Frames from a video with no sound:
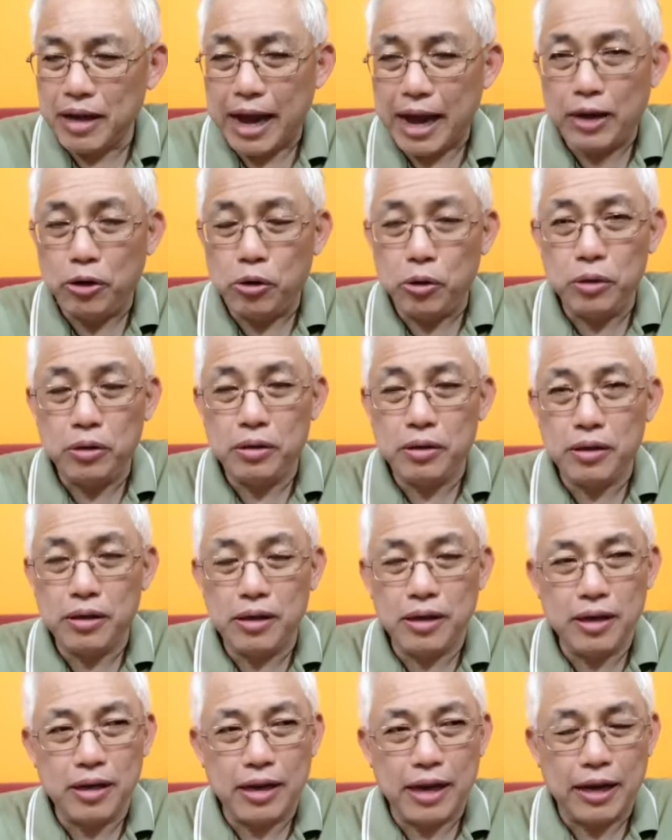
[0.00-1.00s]
I
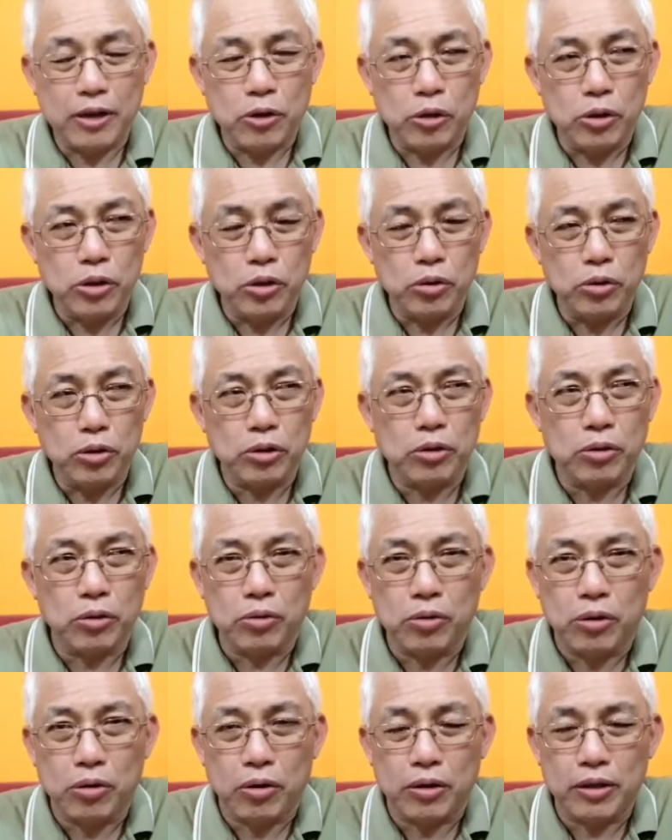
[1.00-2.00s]
don't use
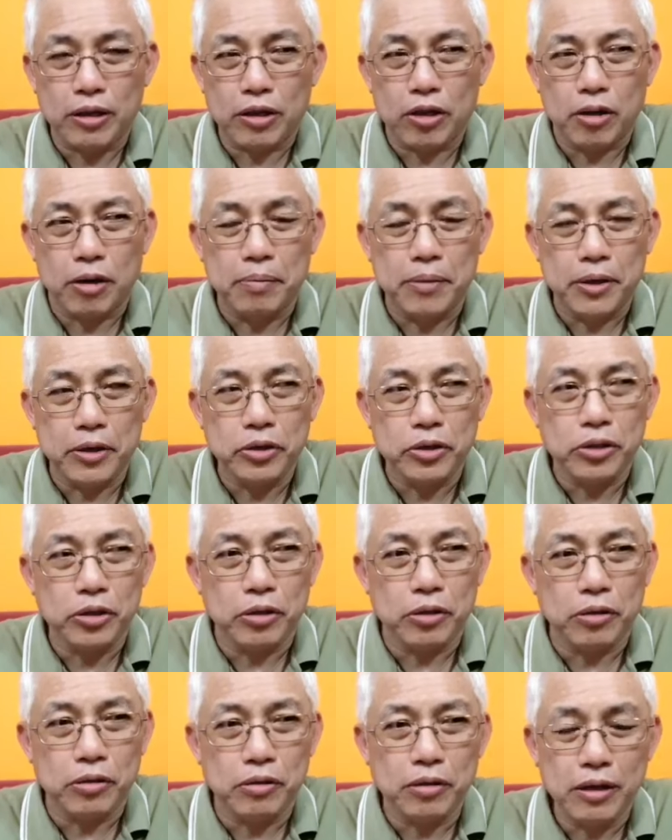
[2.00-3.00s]
so-called the
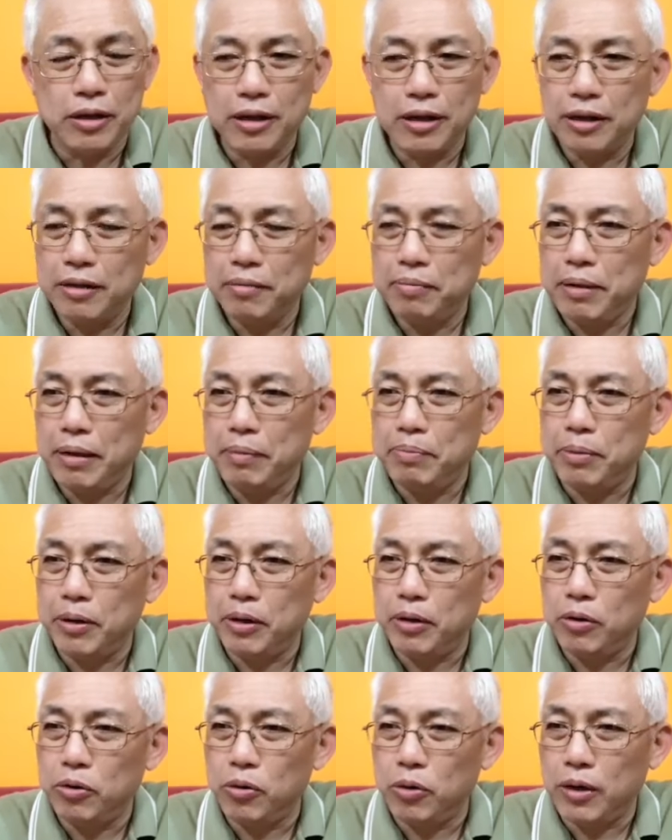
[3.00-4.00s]
commercial
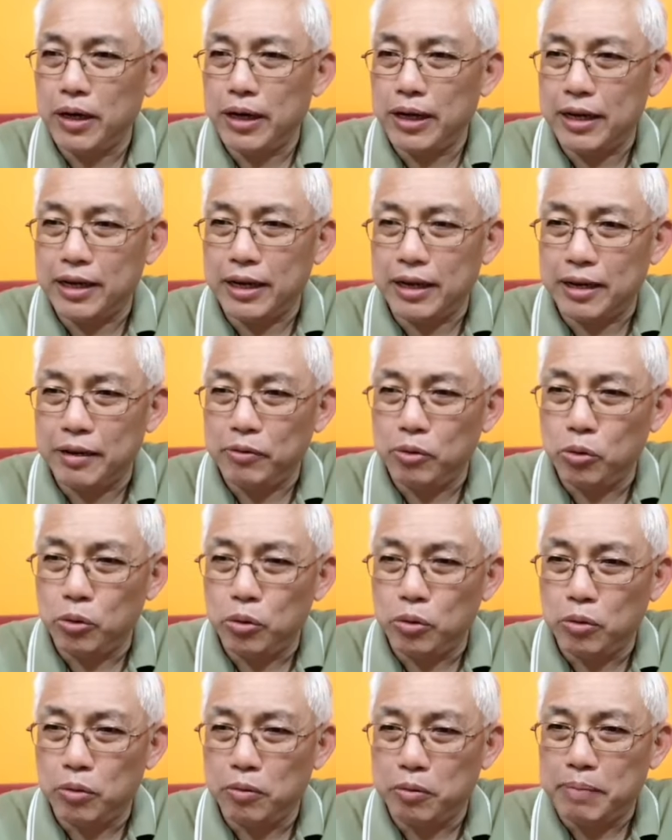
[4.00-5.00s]
people go and
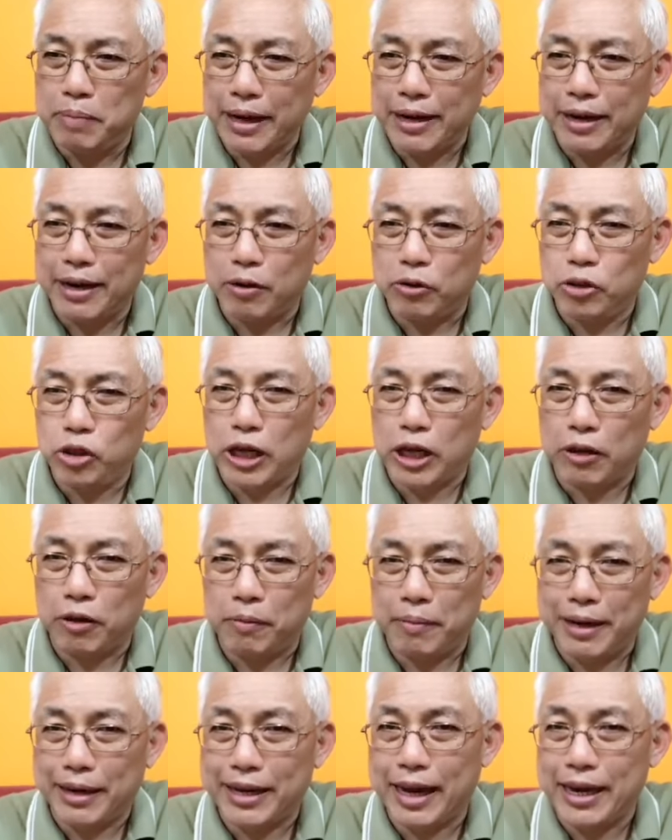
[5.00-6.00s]
do background check
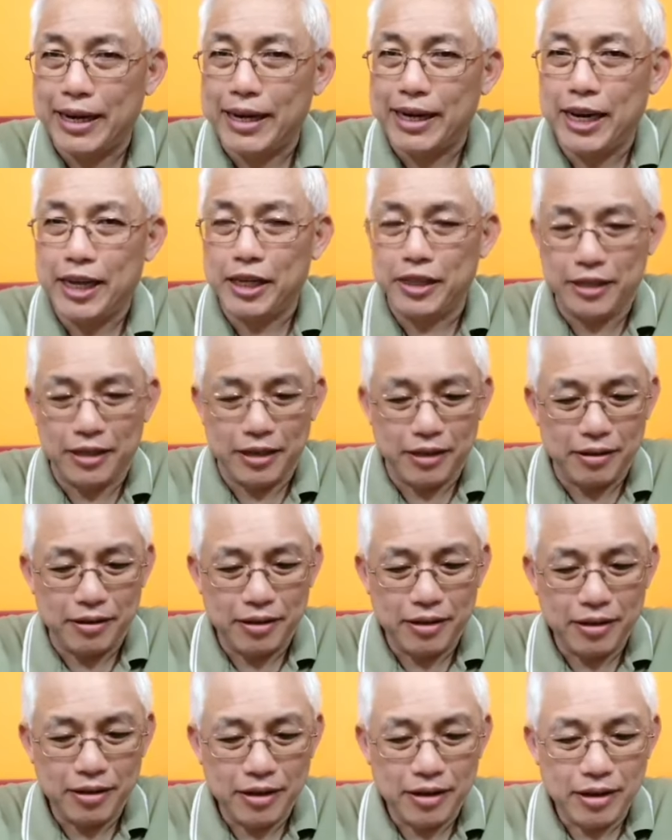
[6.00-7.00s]
of my candidates.
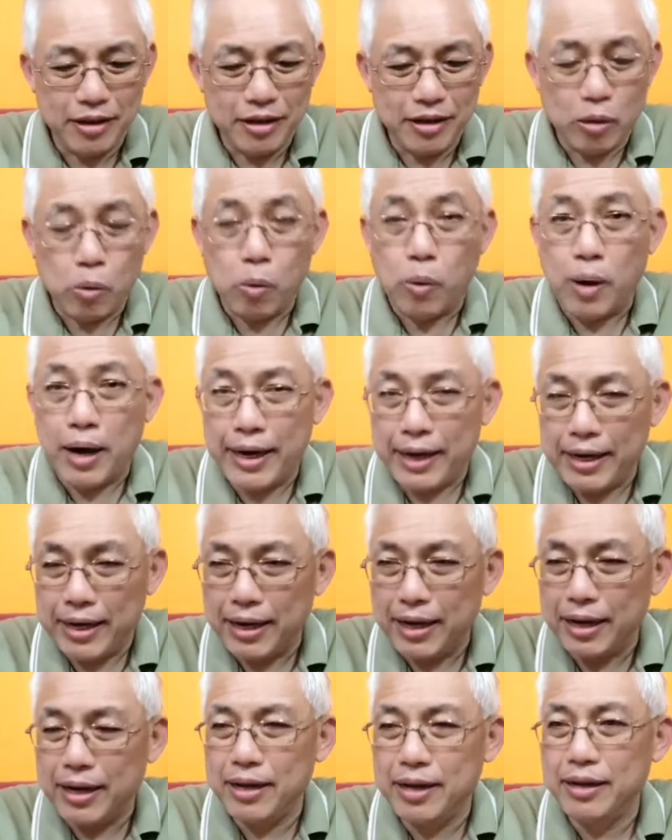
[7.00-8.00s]

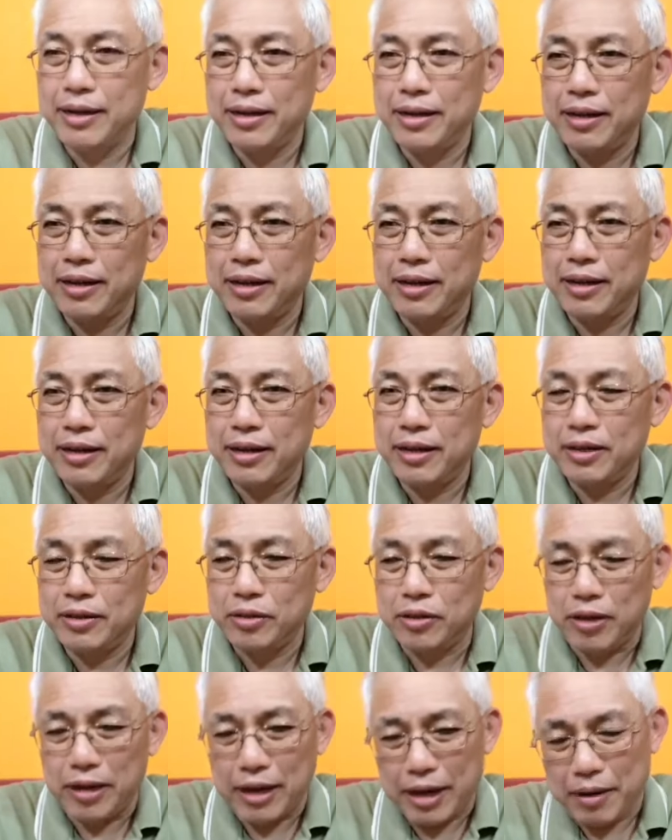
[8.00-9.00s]
Why?
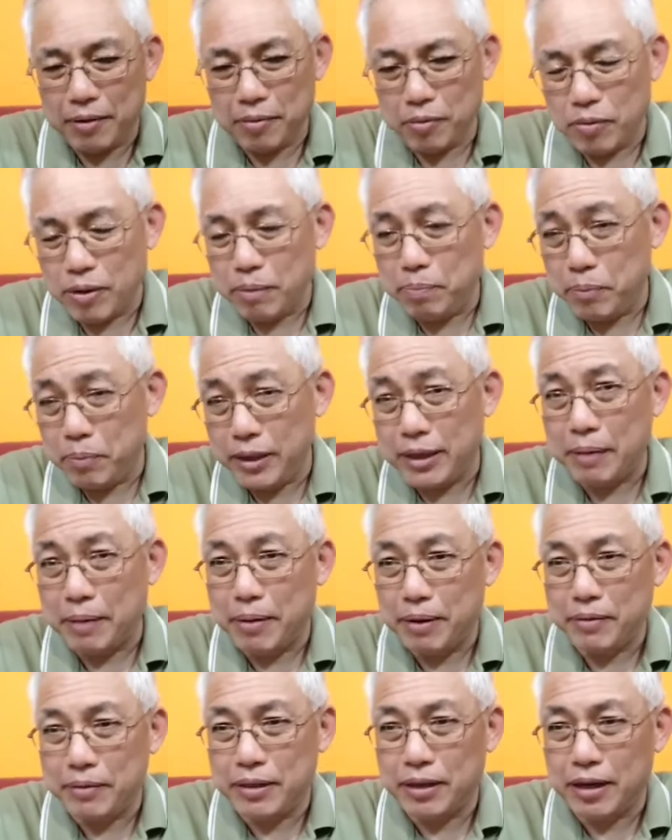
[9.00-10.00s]
Not like what
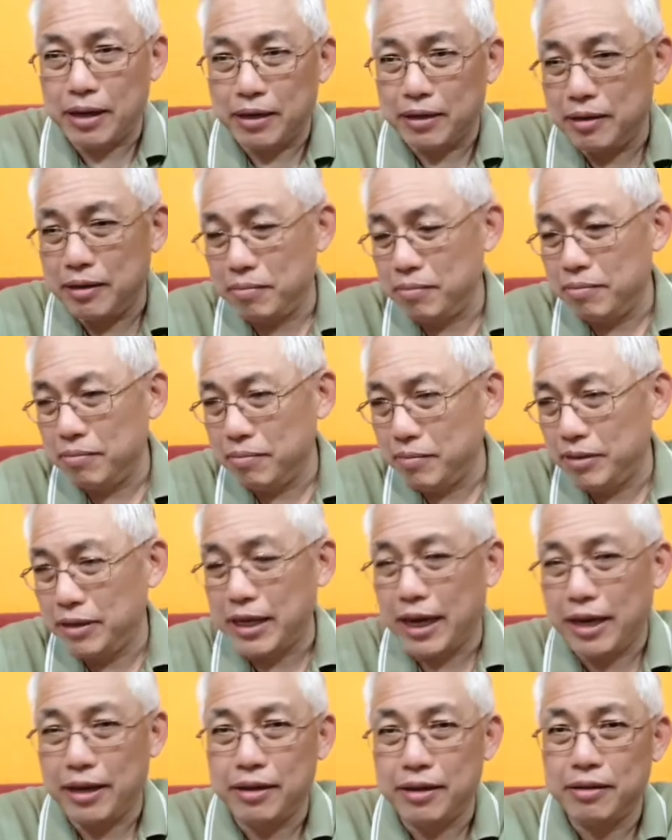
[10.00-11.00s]
Pritam has
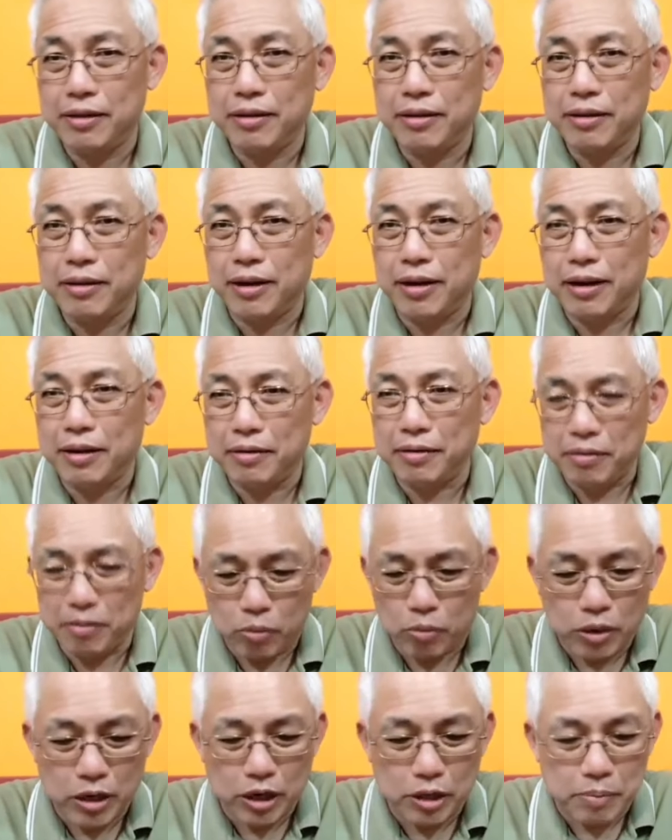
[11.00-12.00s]
said, right?
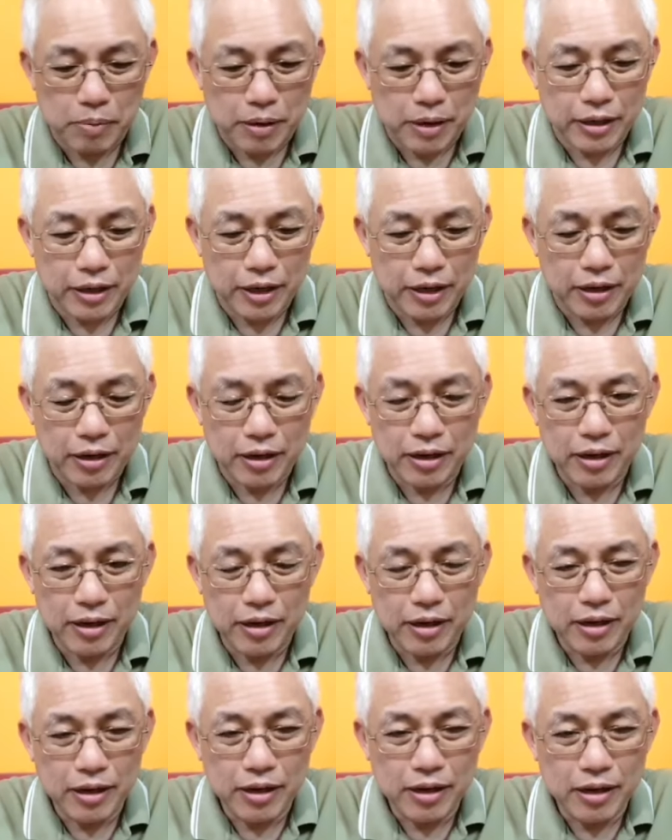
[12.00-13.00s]
Workers' Party.
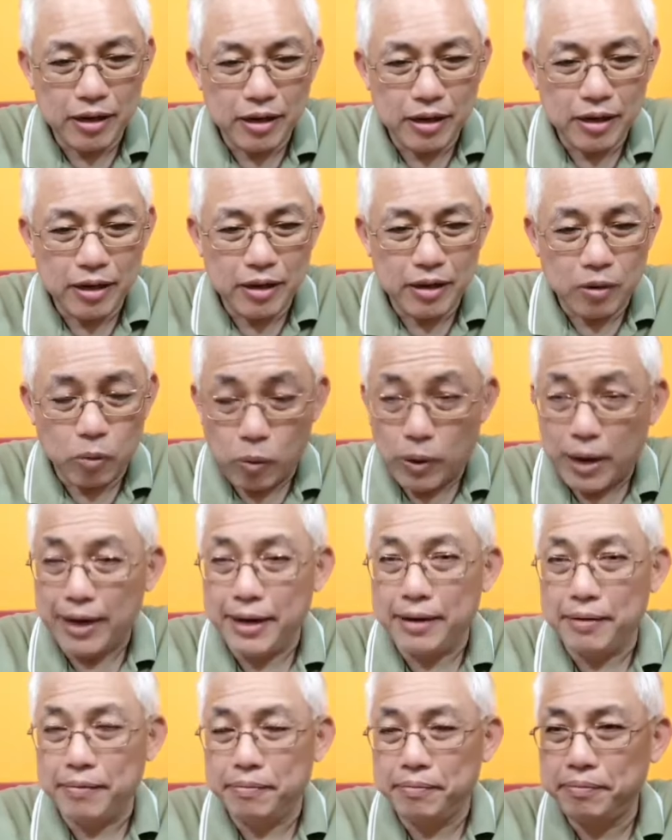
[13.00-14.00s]

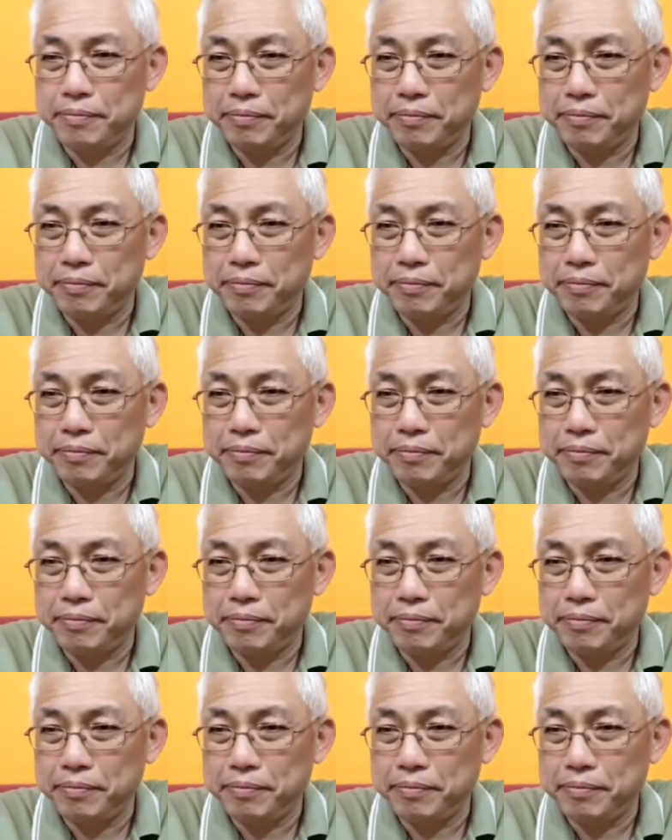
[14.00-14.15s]
Why?